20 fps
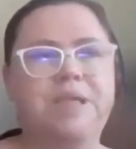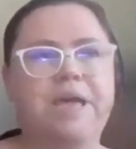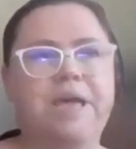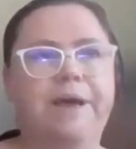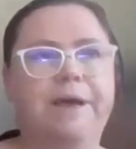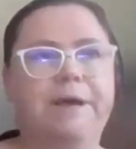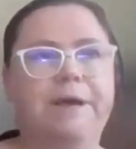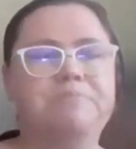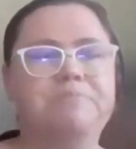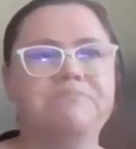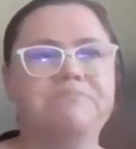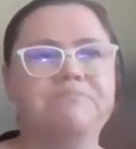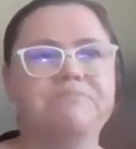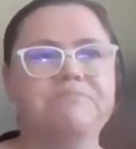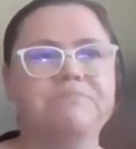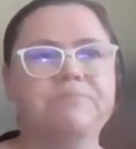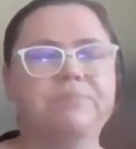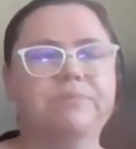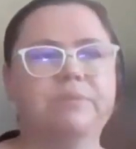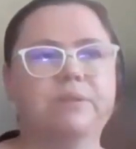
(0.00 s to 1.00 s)
um,
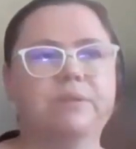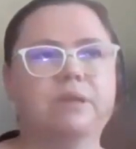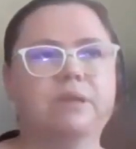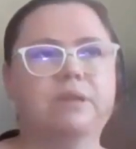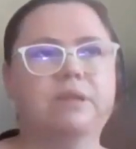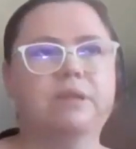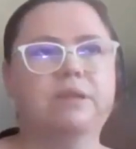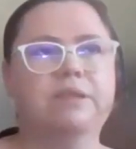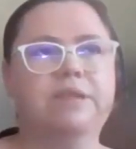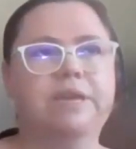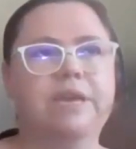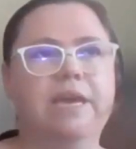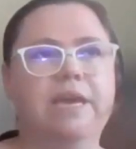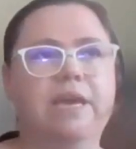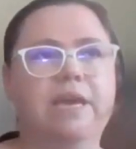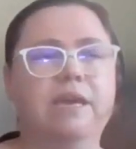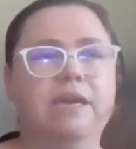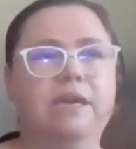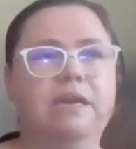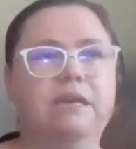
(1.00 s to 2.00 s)

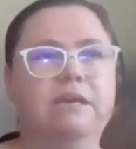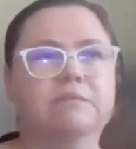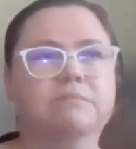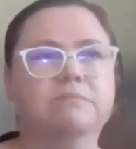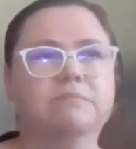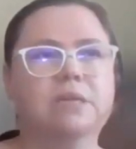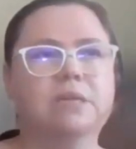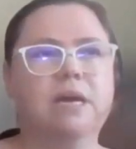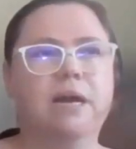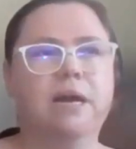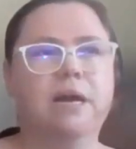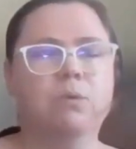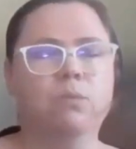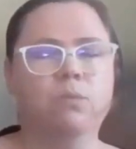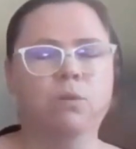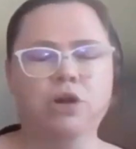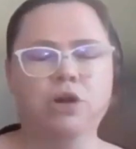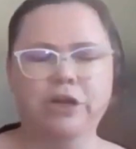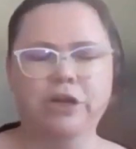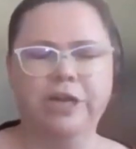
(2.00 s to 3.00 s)
their
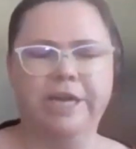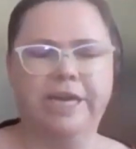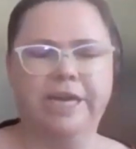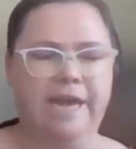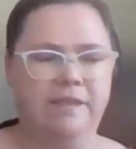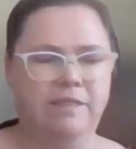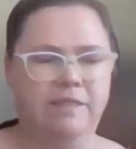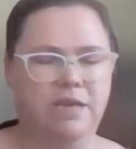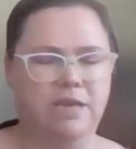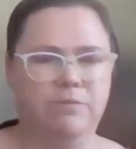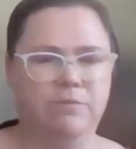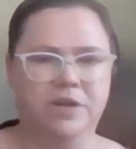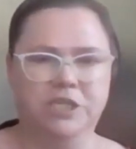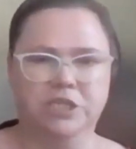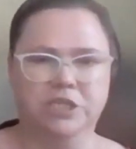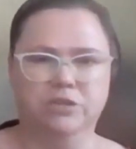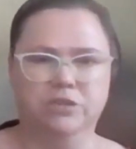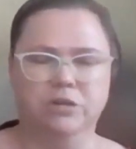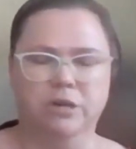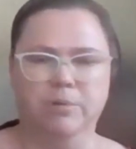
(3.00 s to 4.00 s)
work and their
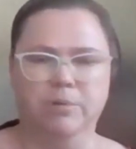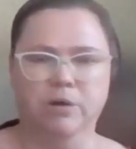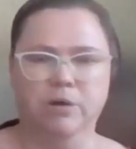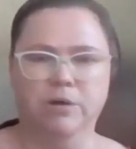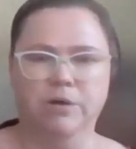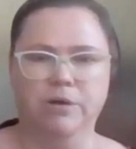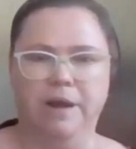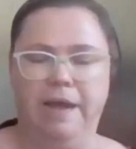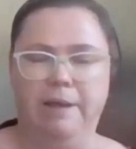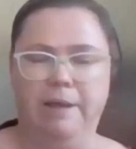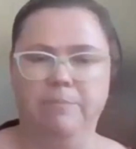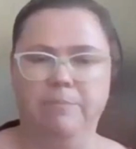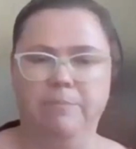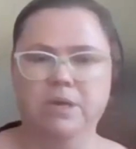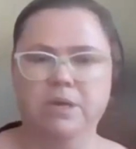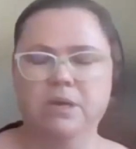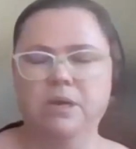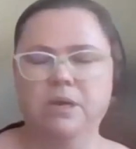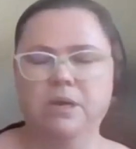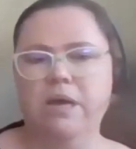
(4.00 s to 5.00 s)
registrar program
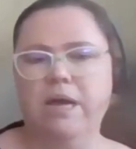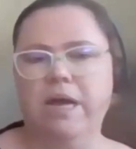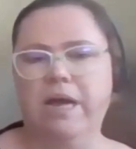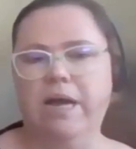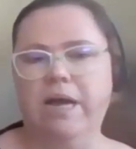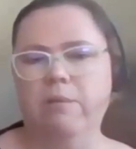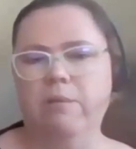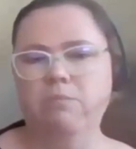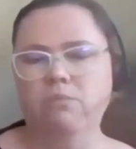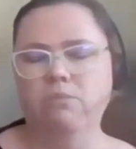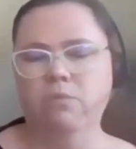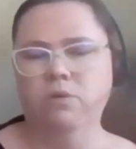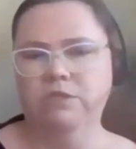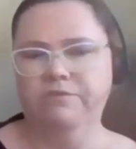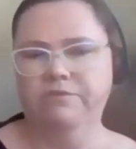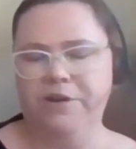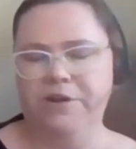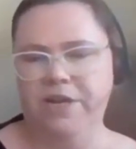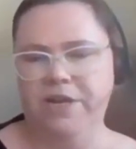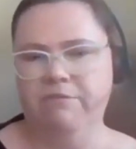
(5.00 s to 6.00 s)
was
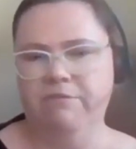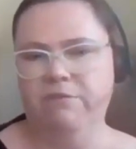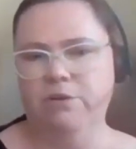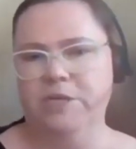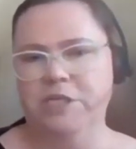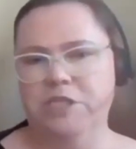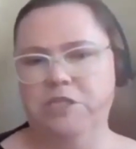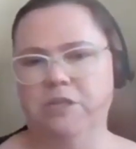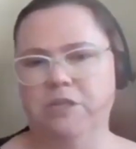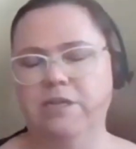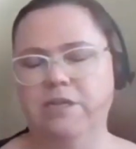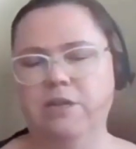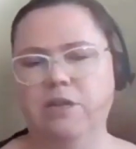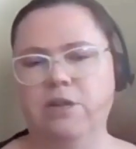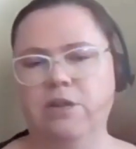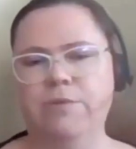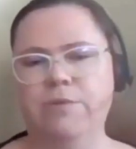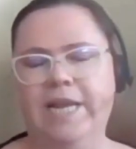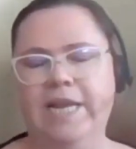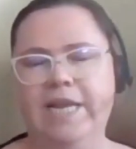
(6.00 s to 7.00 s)
very influential.
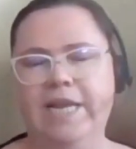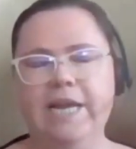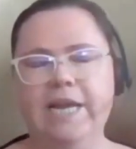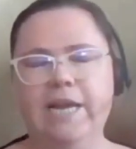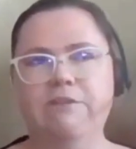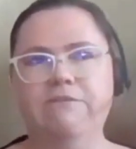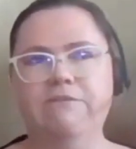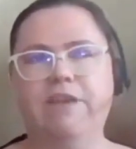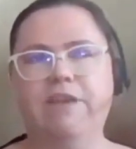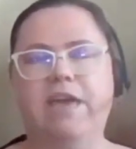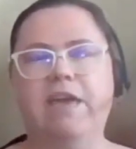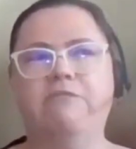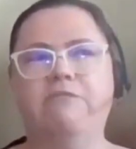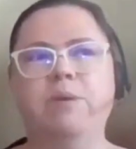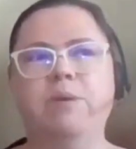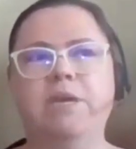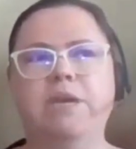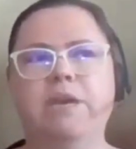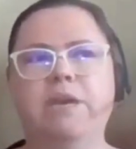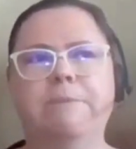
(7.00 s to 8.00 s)
It really kind of gave
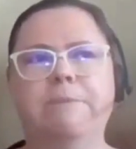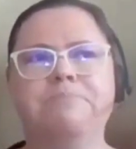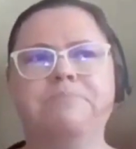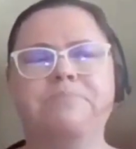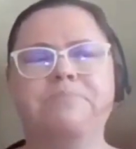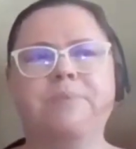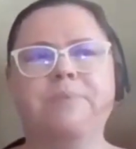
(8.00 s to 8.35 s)
me,